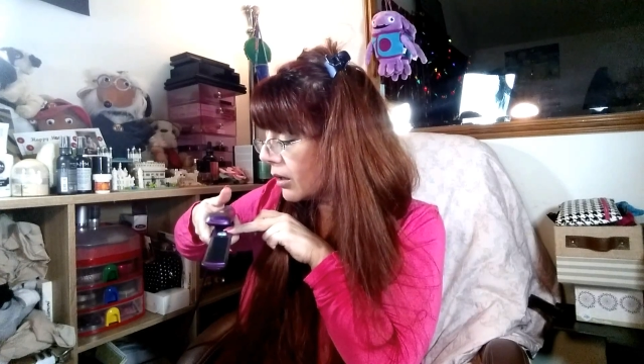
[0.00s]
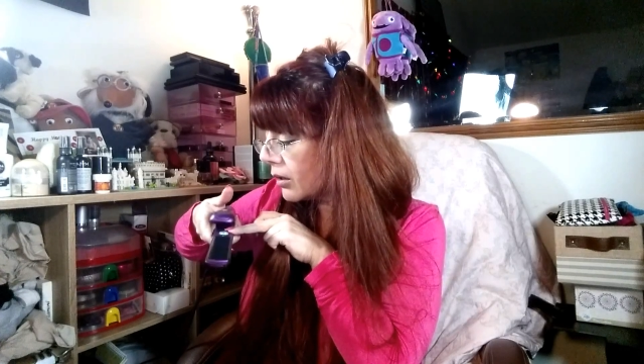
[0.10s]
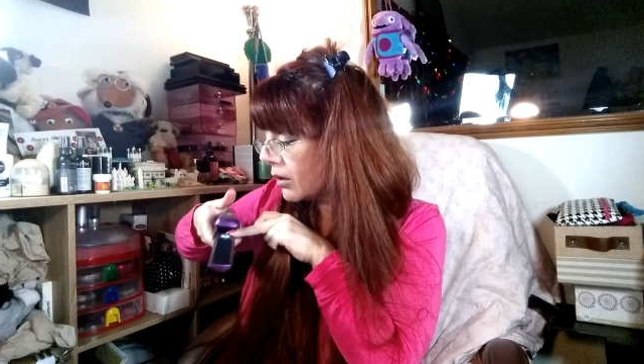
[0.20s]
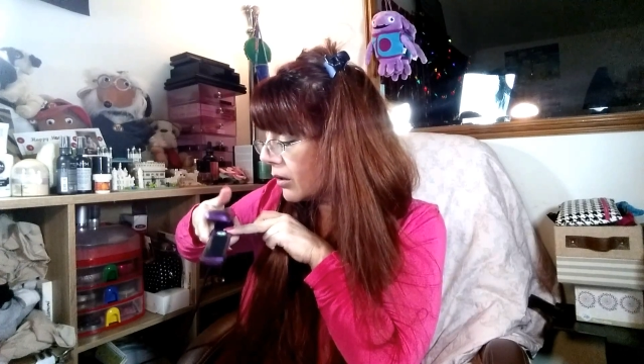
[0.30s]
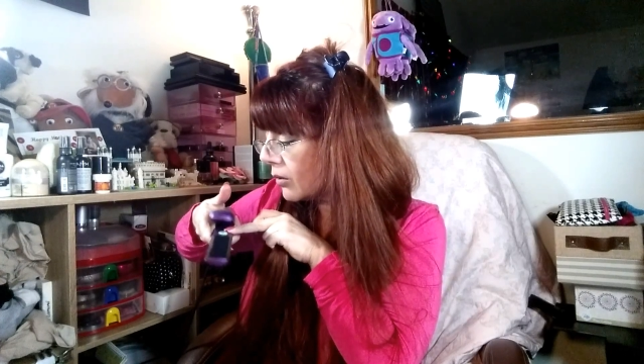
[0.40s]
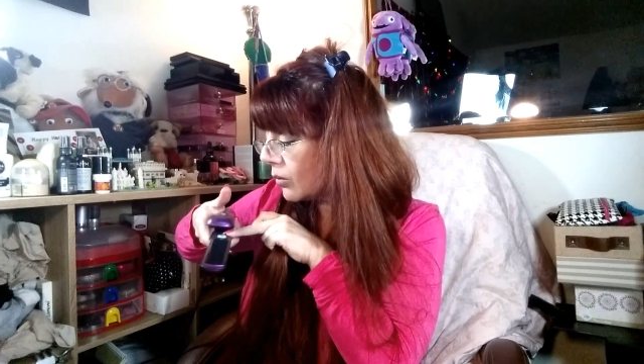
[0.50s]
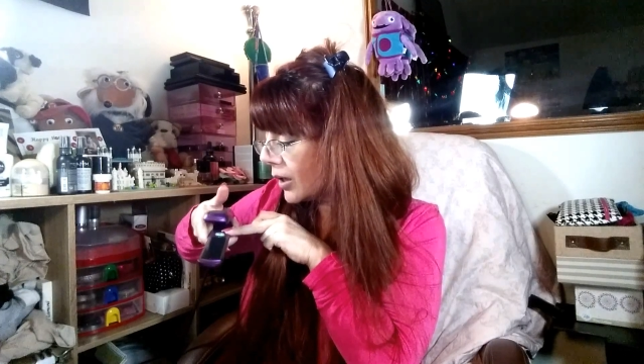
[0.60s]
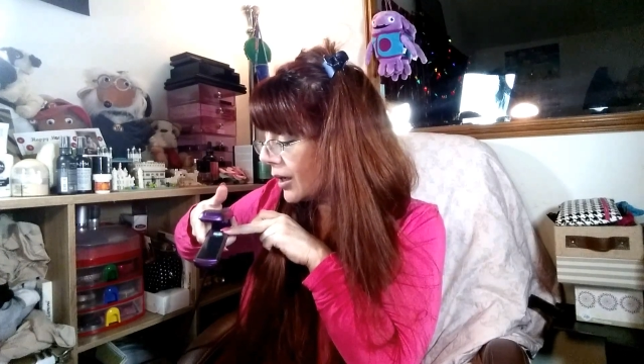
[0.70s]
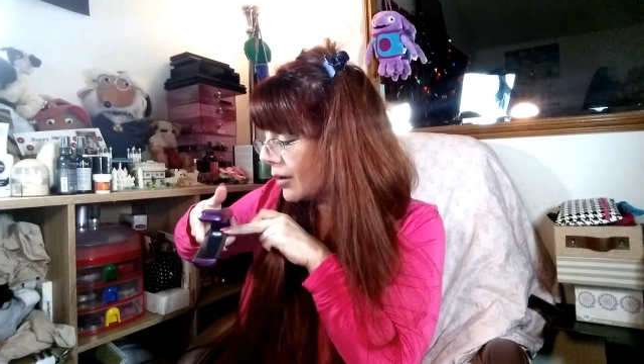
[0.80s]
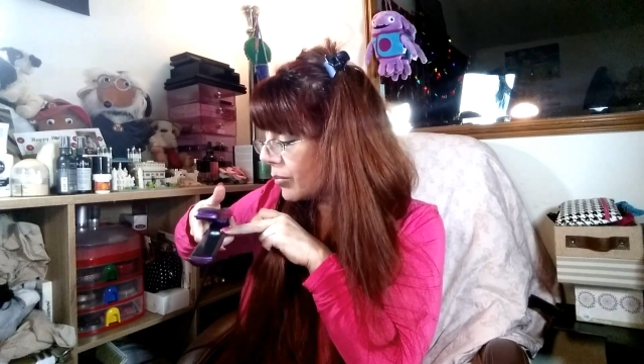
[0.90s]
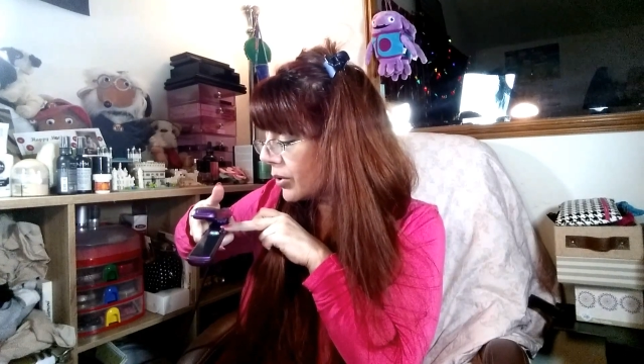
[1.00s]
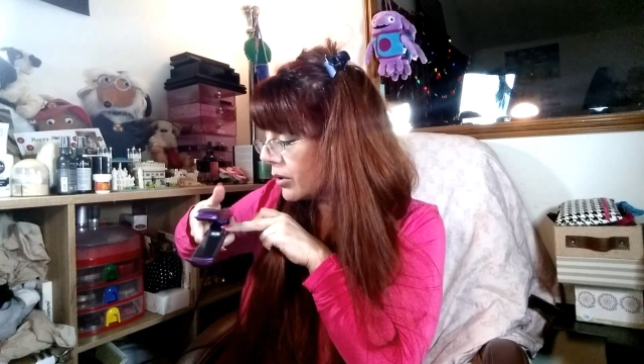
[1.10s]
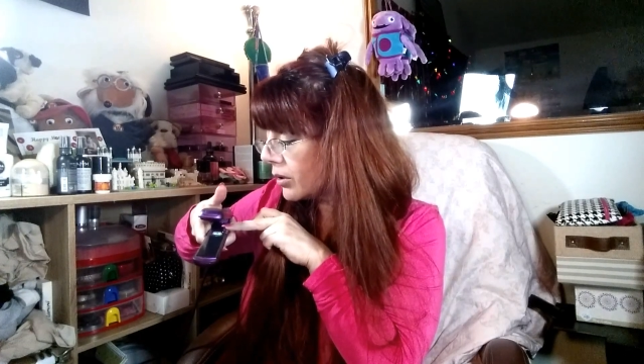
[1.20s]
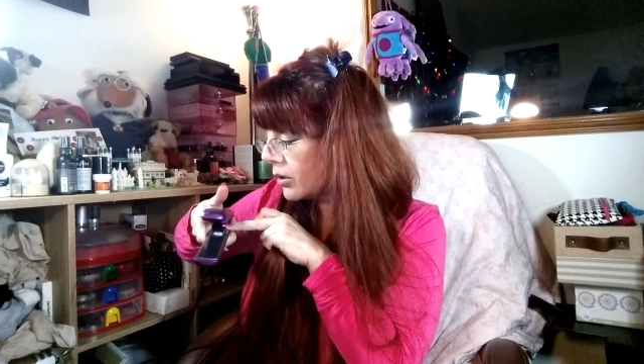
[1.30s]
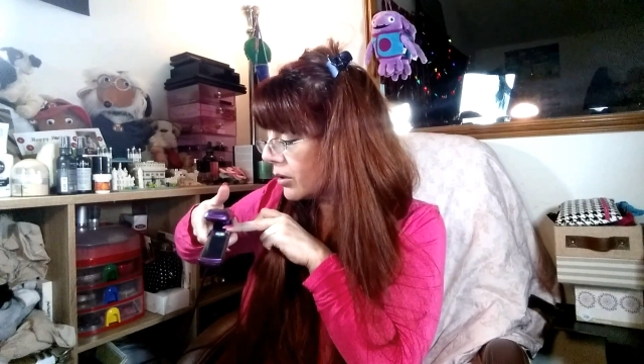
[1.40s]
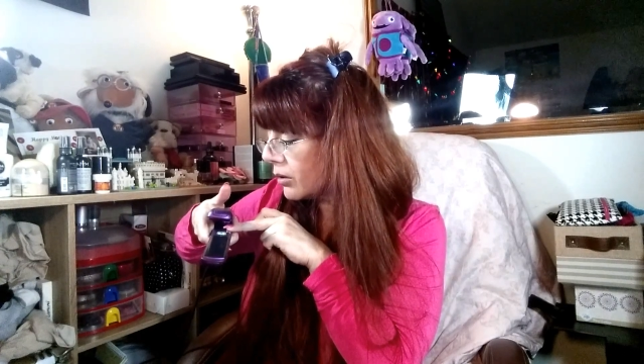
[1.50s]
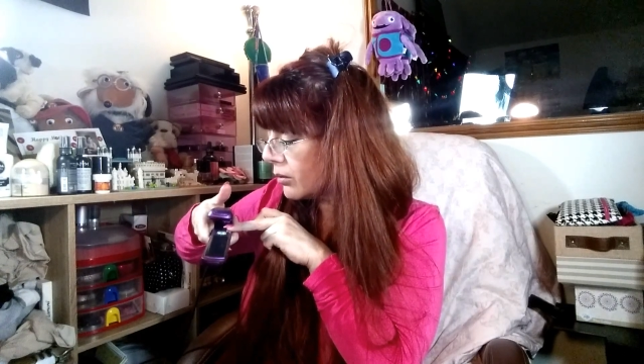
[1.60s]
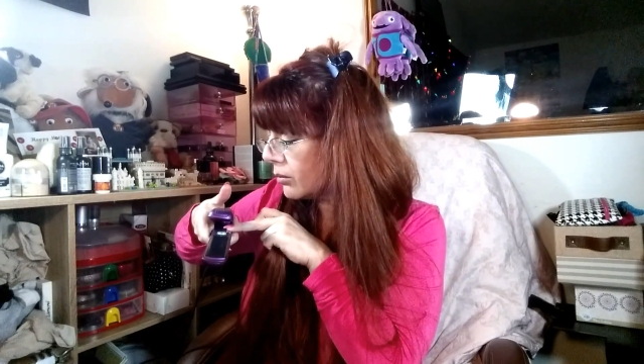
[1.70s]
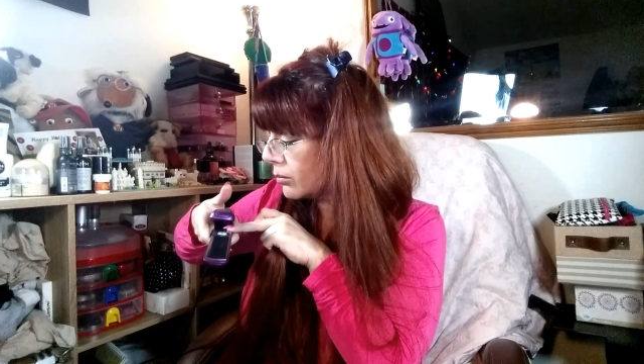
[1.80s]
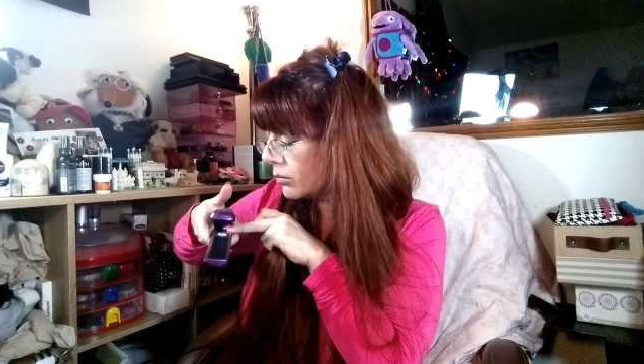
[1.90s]
No, up.
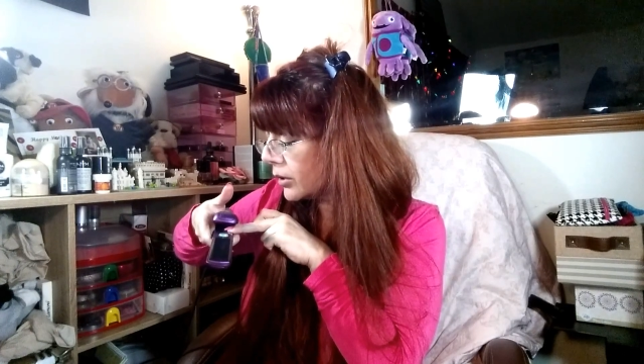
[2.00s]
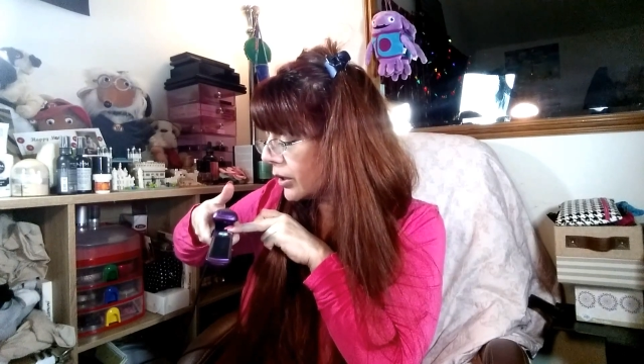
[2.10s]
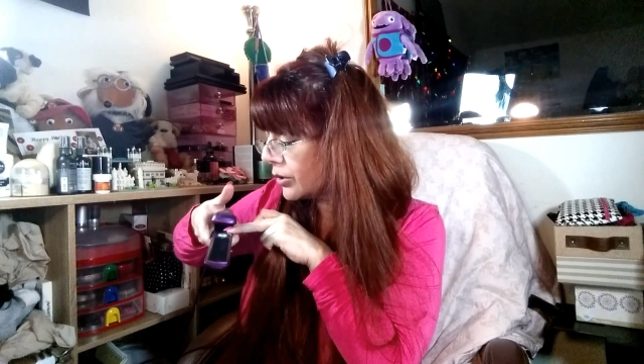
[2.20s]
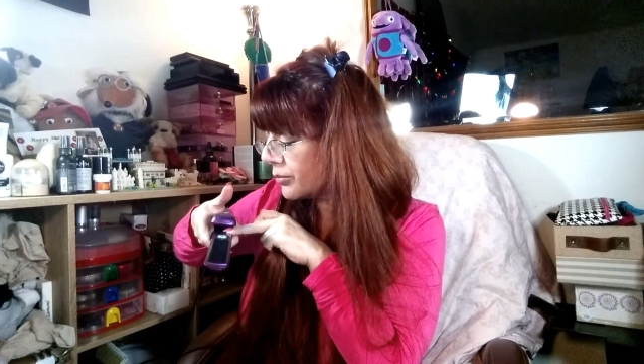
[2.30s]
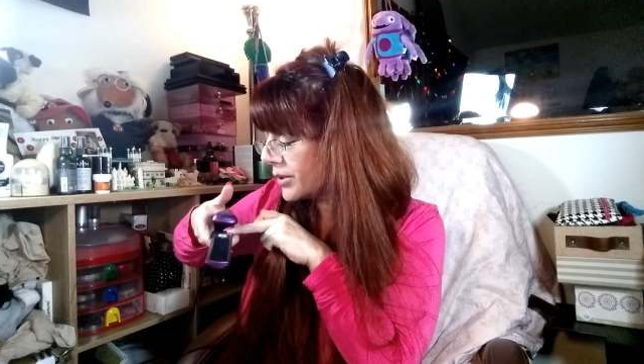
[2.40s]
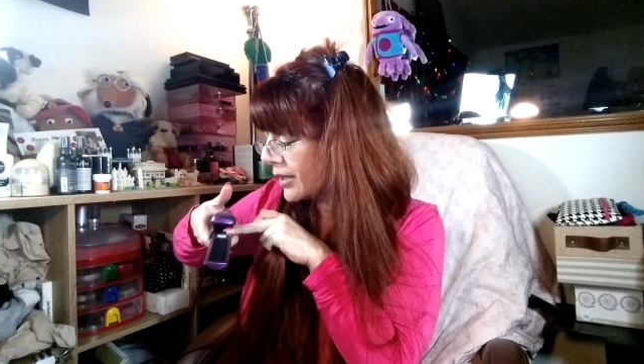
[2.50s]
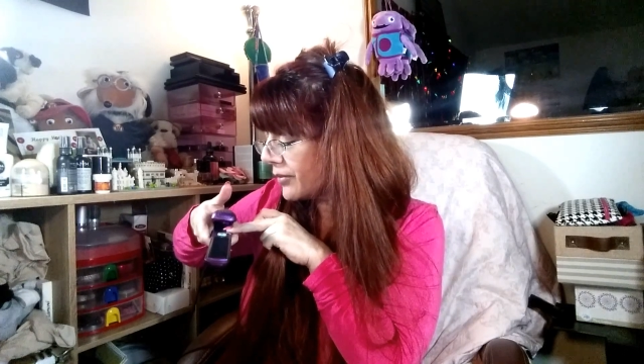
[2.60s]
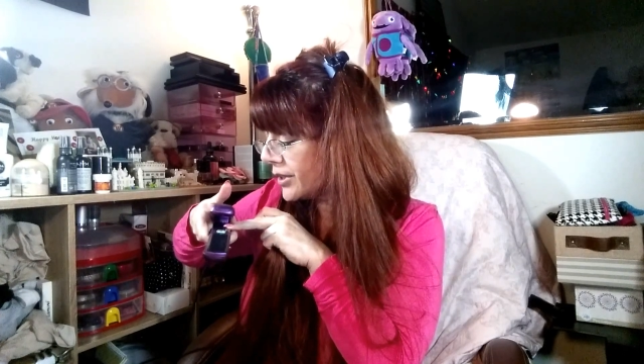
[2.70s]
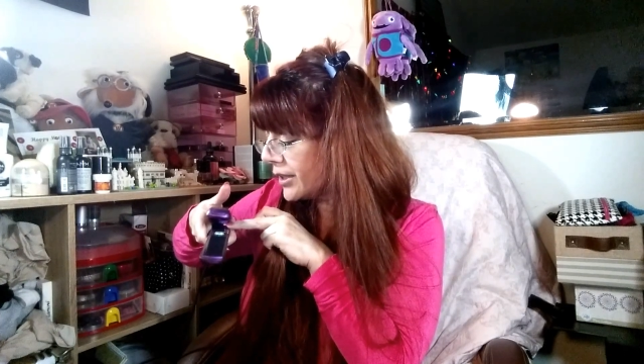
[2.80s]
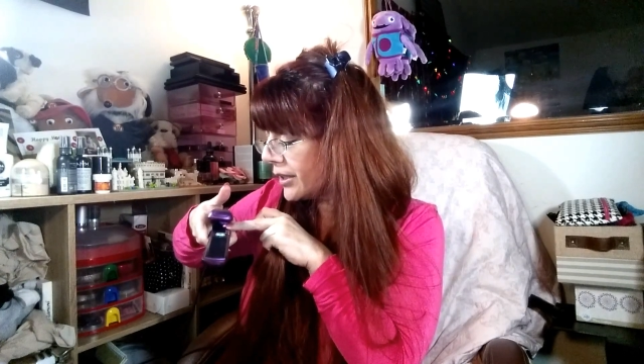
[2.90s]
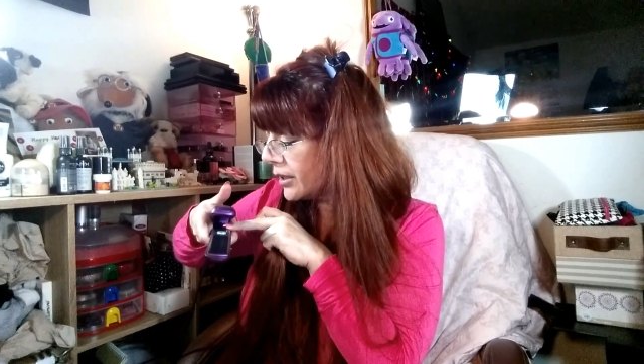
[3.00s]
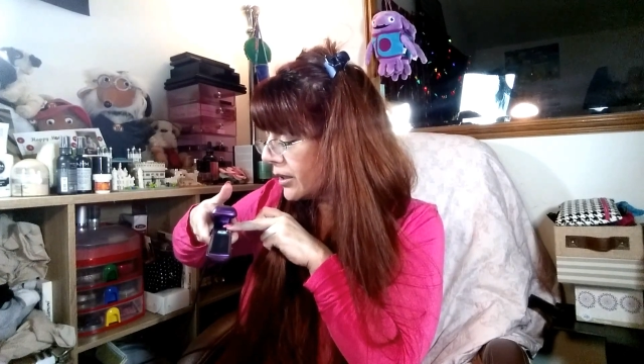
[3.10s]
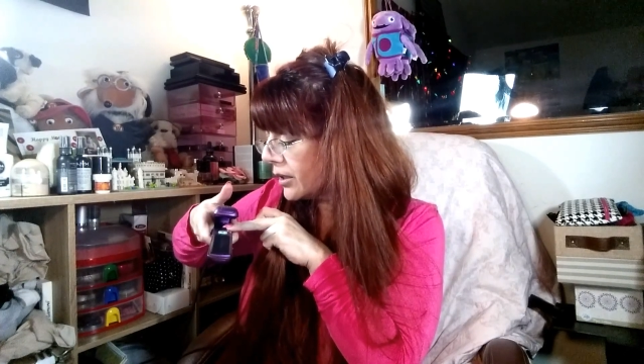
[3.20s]
Ooh, it goes from 70